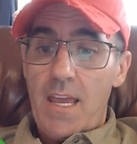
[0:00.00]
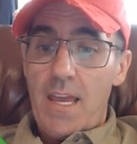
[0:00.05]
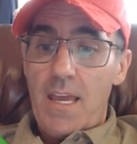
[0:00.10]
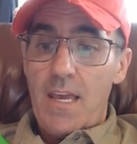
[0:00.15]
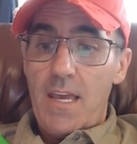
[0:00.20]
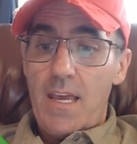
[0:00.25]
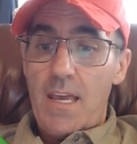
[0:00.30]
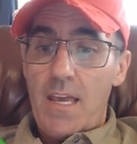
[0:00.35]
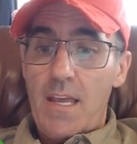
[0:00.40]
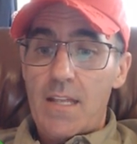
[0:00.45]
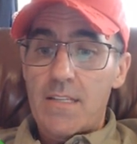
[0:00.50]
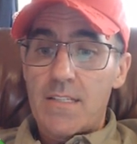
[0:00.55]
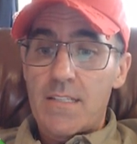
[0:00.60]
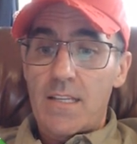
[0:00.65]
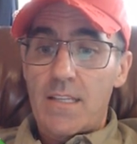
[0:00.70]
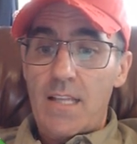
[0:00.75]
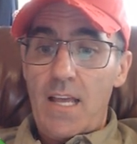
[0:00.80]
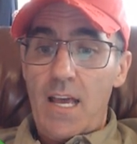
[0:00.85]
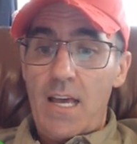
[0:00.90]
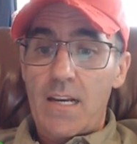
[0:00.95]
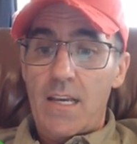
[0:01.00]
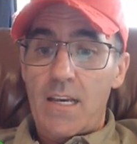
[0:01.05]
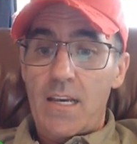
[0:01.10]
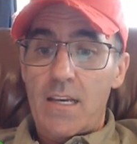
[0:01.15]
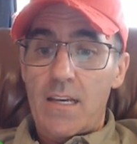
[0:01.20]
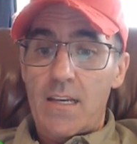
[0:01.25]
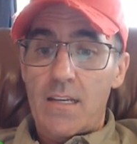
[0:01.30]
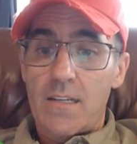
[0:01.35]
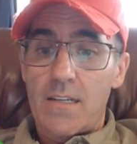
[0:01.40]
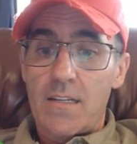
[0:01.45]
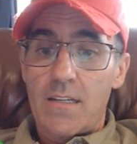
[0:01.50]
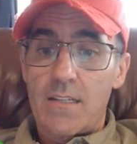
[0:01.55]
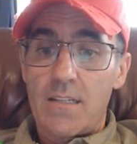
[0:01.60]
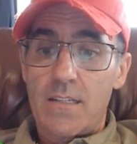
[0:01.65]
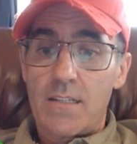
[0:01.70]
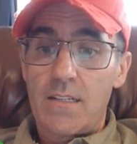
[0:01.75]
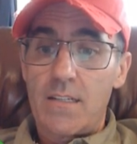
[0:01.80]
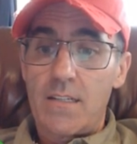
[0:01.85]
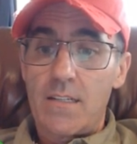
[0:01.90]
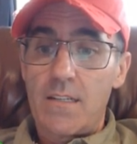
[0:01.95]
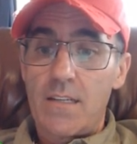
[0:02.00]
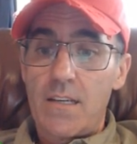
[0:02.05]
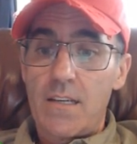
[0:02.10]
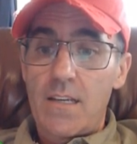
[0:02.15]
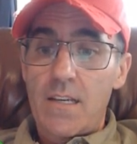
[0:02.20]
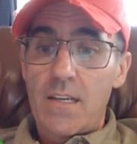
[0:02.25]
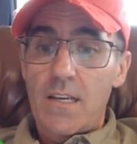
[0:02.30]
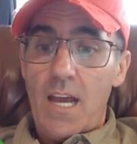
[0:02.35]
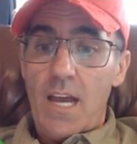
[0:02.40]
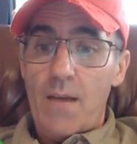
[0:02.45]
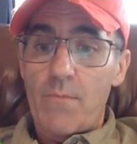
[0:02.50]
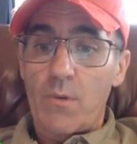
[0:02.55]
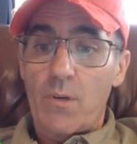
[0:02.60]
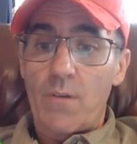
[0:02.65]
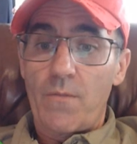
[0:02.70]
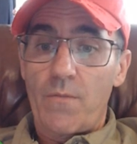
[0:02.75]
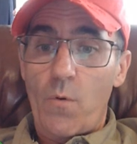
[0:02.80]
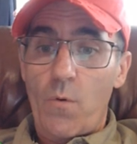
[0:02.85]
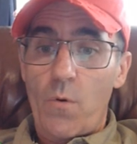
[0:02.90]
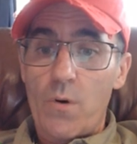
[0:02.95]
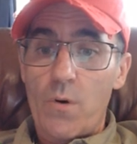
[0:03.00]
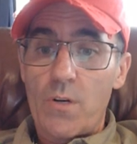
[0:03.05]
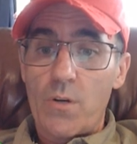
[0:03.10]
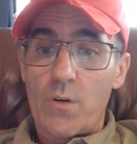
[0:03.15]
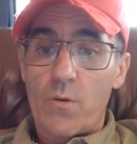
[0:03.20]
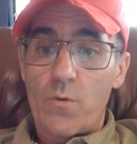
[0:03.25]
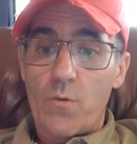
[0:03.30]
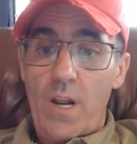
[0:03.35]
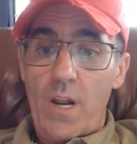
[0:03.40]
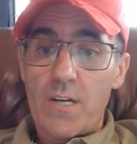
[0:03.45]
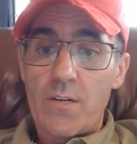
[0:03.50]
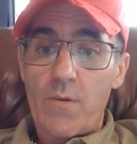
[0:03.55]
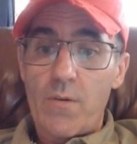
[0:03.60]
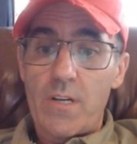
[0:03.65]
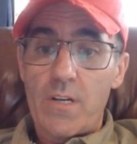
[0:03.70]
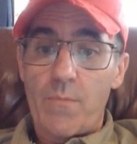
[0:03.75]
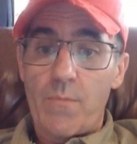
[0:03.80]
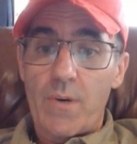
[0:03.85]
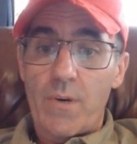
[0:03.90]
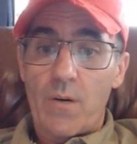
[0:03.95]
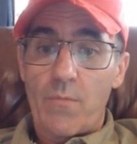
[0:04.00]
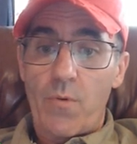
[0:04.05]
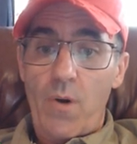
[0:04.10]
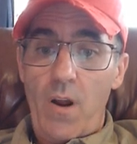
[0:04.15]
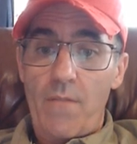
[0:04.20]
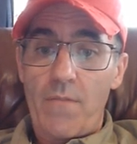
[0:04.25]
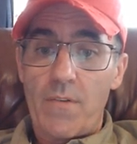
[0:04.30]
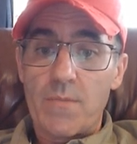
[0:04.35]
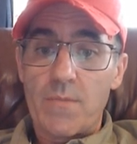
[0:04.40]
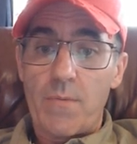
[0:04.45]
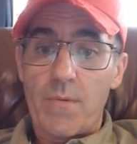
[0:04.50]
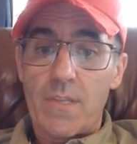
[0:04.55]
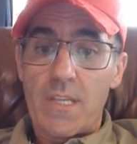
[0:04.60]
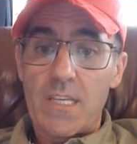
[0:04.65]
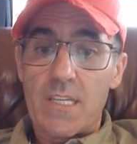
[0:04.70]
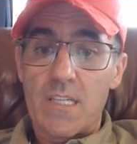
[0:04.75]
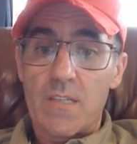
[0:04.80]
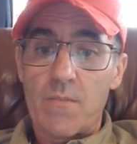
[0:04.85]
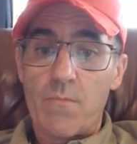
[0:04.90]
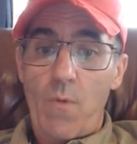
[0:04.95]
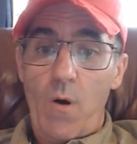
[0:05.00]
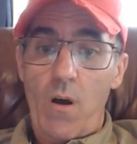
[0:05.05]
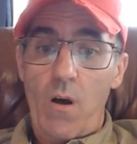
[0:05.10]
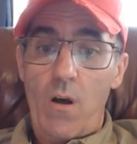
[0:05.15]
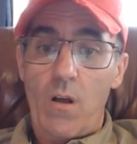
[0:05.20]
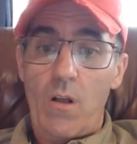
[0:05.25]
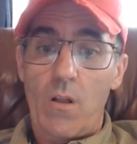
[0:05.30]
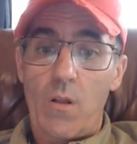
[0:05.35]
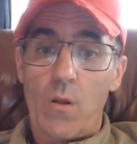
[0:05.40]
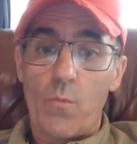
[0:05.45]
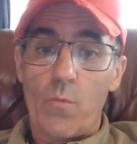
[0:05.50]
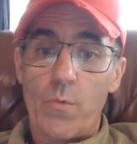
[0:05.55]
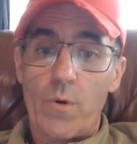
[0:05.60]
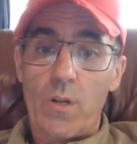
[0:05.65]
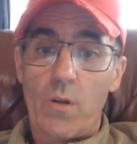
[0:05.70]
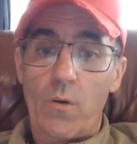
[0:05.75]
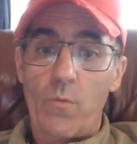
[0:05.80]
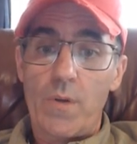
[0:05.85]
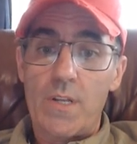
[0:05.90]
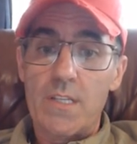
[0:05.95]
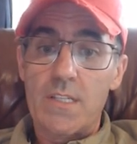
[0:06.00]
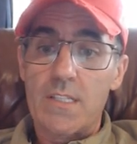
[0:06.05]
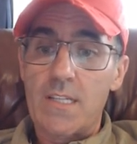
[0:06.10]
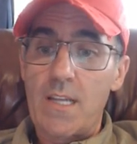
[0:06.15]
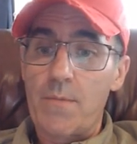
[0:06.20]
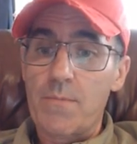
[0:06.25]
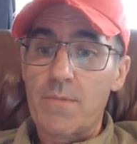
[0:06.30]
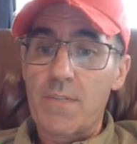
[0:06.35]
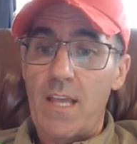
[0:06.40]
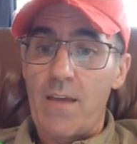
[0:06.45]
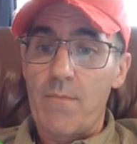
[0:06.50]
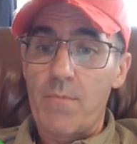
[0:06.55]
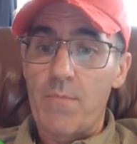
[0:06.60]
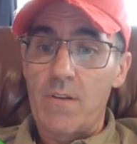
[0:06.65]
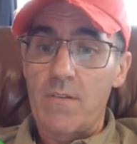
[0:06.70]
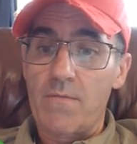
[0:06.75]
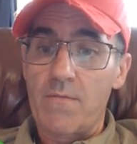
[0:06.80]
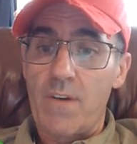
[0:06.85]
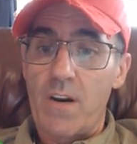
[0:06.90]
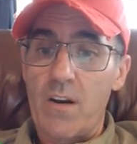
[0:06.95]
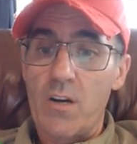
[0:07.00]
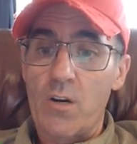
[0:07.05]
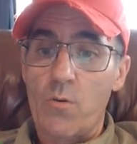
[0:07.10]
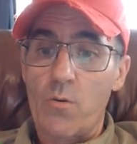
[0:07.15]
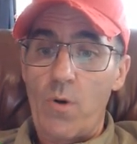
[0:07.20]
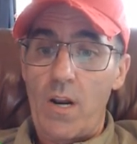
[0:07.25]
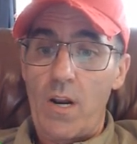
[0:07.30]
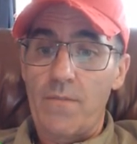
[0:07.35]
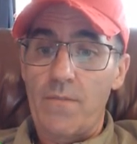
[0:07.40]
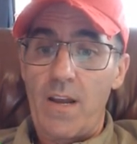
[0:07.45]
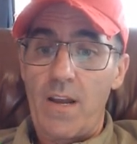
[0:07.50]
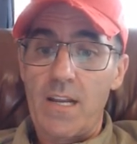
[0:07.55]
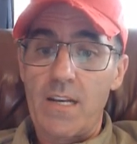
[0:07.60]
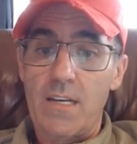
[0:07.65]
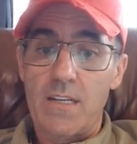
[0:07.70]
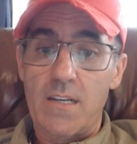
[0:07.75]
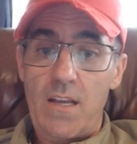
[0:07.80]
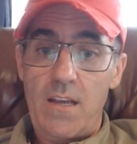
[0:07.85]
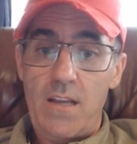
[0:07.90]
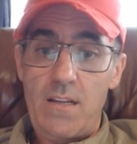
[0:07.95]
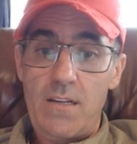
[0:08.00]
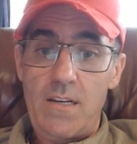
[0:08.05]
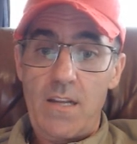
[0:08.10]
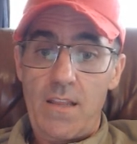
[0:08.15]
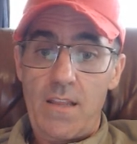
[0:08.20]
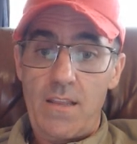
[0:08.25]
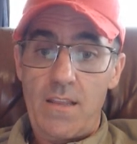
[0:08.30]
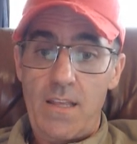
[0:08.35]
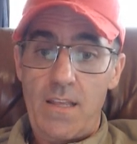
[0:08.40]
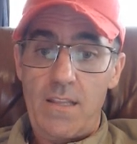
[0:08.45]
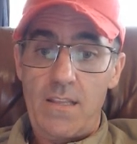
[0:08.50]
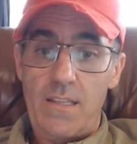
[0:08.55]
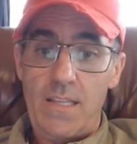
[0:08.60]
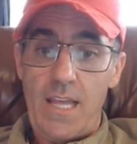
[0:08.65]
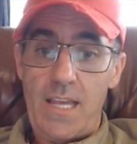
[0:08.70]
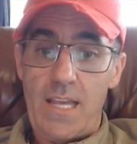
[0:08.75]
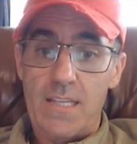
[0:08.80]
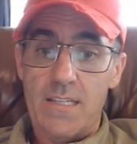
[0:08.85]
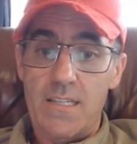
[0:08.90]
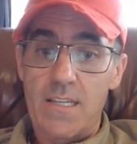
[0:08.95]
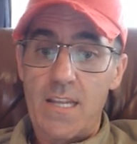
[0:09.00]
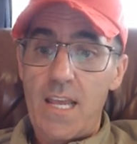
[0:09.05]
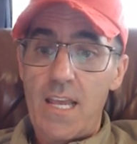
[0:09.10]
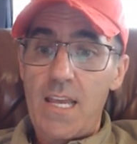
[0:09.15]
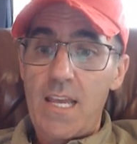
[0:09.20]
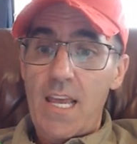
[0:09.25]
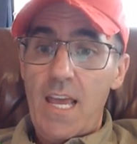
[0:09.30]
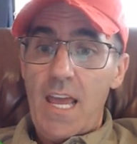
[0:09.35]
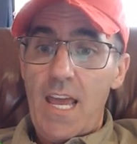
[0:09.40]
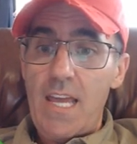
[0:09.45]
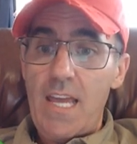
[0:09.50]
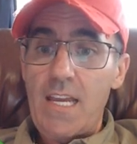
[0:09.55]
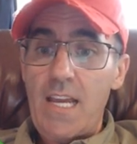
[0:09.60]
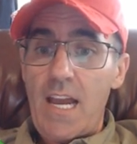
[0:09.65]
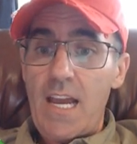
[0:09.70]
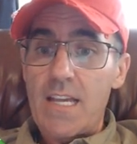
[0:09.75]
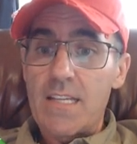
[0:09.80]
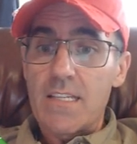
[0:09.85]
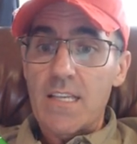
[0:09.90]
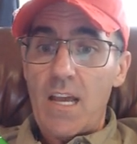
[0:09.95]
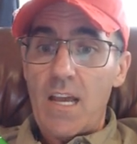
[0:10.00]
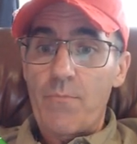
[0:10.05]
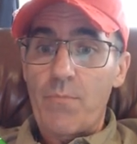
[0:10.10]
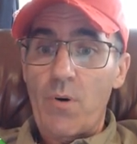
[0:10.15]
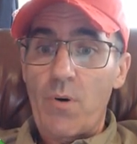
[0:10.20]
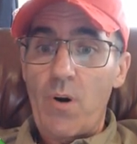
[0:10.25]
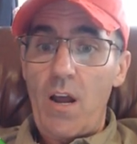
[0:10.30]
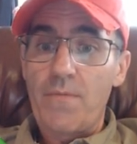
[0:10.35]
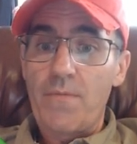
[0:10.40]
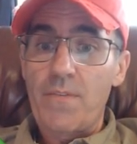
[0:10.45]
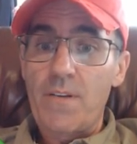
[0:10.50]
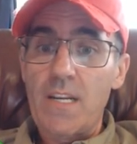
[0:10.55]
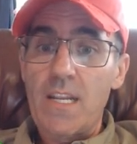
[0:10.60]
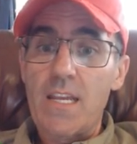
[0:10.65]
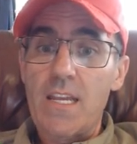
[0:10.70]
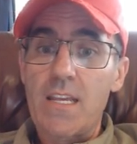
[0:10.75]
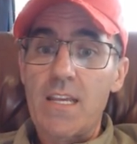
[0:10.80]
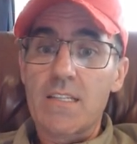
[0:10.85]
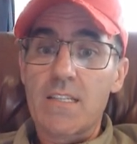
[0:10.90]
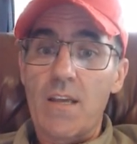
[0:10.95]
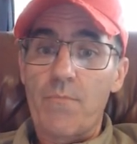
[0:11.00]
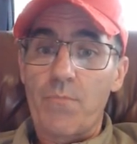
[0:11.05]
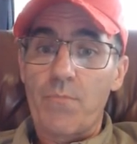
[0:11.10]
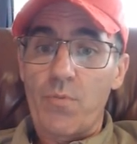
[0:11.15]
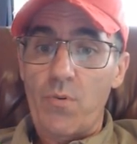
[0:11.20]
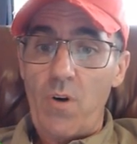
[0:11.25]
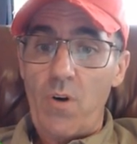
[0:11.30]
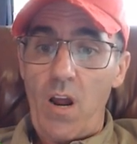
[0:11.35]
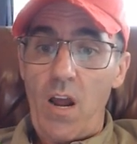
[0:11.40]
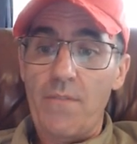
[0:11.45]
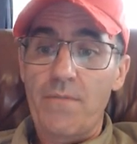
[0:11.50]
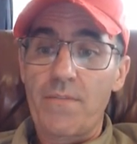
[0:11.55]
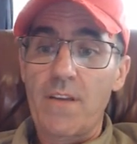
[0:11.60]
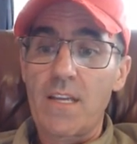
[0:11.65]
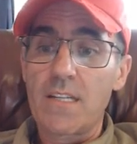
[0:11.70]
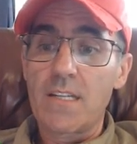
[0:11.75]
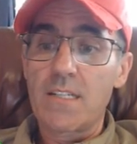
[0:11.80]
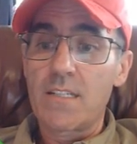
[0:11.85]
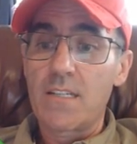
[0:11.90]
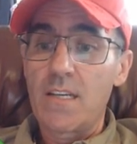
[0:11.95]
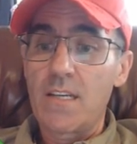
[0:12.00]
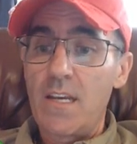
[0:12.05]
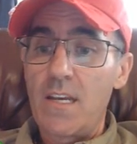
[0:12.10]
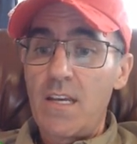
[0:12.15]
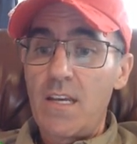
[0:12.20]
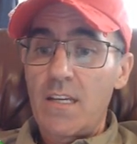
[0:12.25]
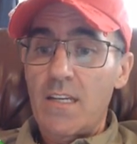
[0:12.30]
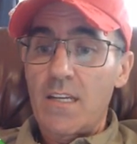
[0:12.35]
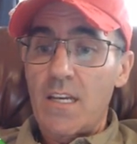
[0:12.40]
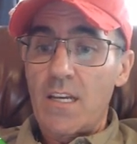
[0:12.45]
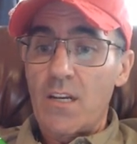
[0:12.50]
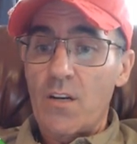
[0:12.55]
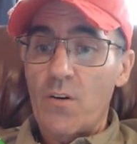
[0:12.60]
And Solana. I'm looking forward to graduating to bigger profits, but these small real win steps have been very gratifying nonetheless. Hey guys, a profit is a profit.